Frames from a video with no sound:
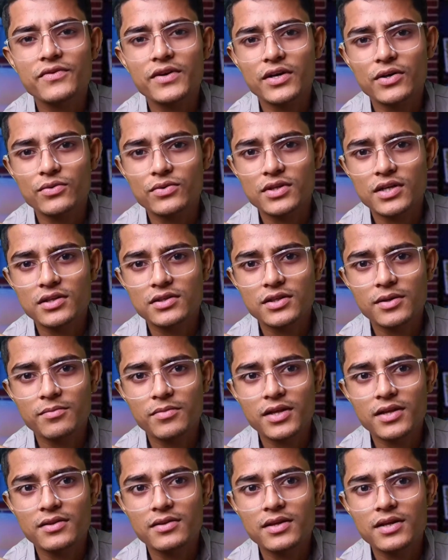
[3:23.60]
into that
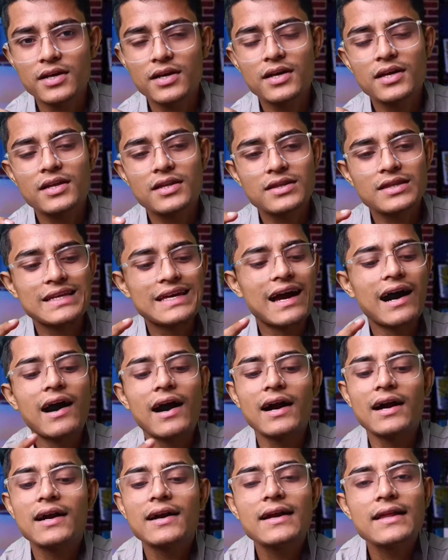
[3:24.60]
thumbnail. They
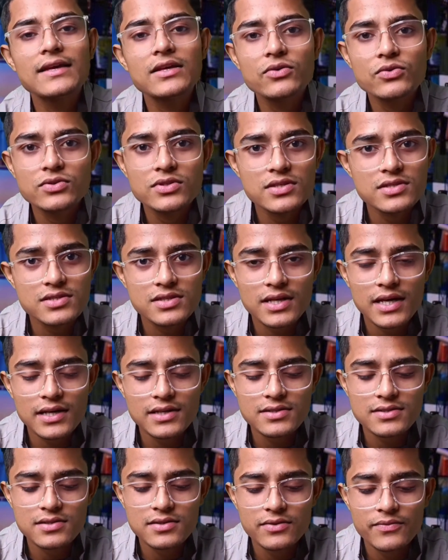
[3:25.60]
hardly uses
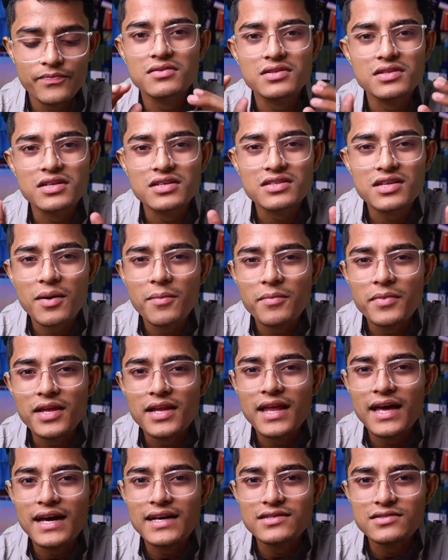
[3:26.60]
text. Their thumbnail
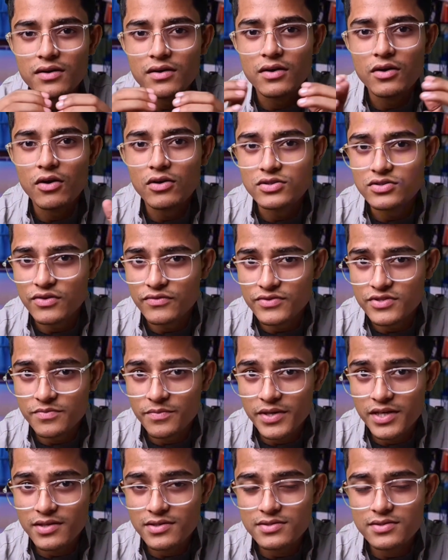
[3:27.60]
has lots of
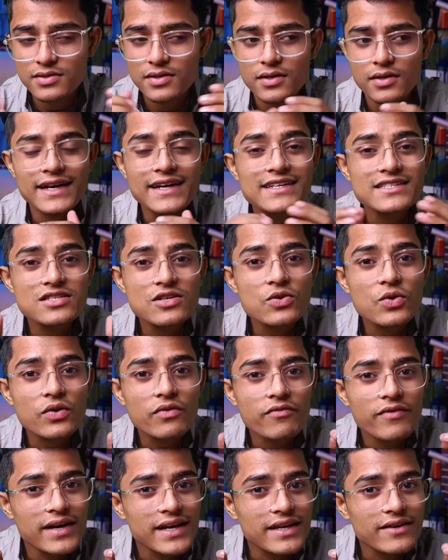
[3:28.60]
space and it's look
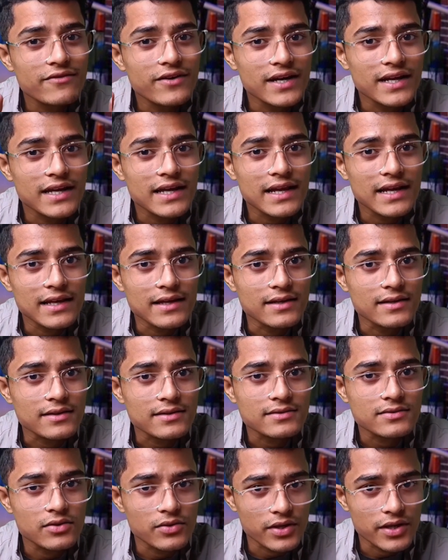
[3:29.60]
very clear.
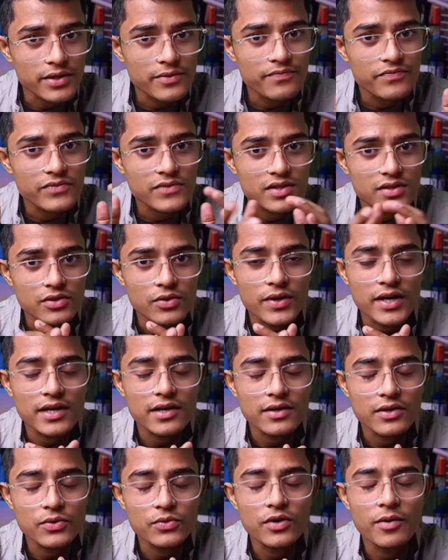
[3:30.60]
Okay, you
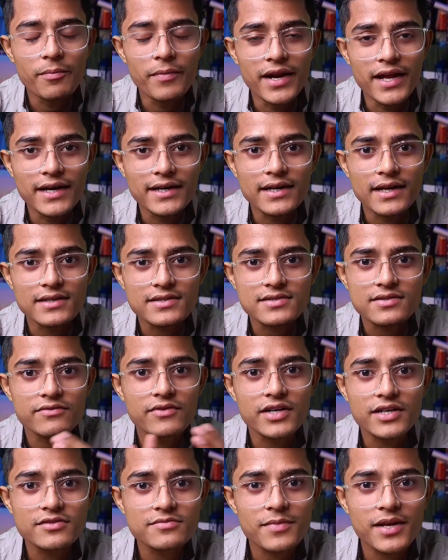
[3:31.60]
can do a blink test.
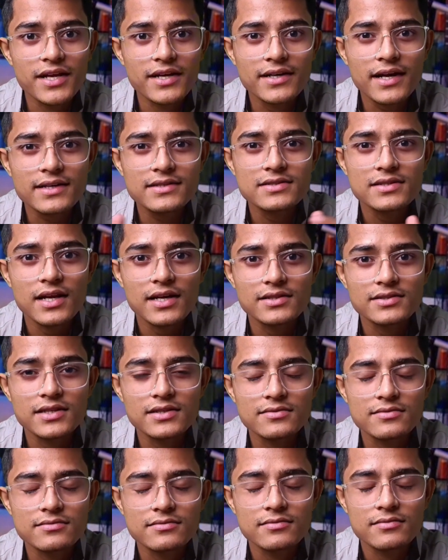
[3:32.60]
What is blink test? Like this.
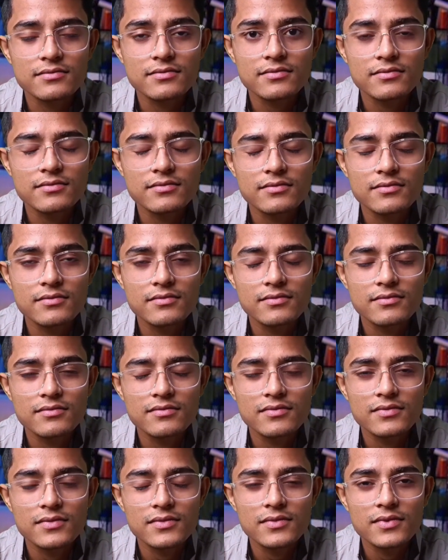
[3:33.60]

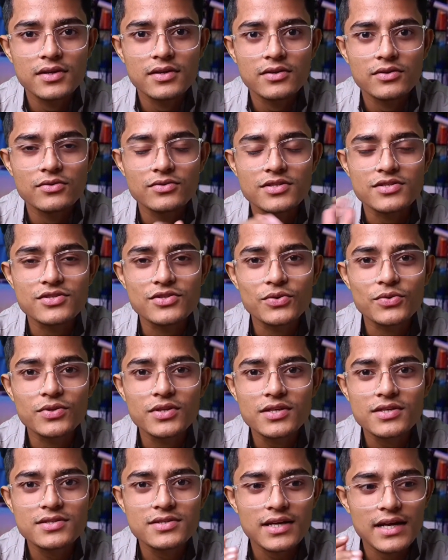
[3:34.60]
You just do
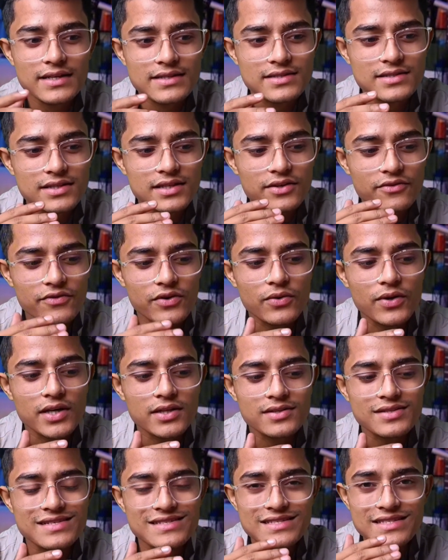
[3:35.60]
this and see if you
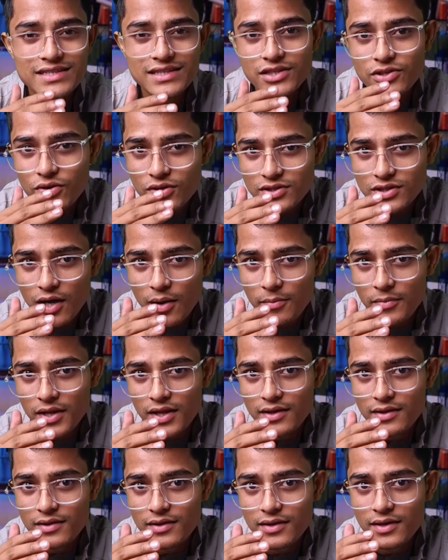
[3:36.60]
can see your
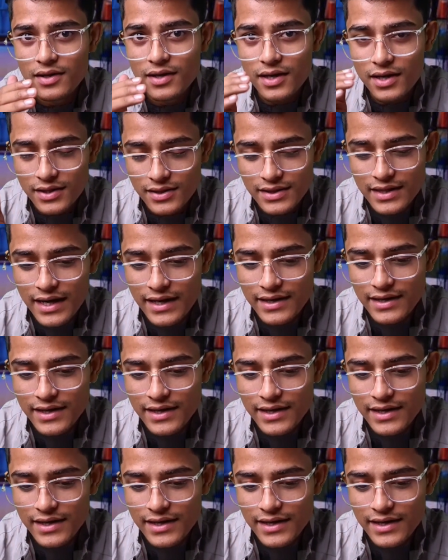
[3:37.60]
thumbnail in that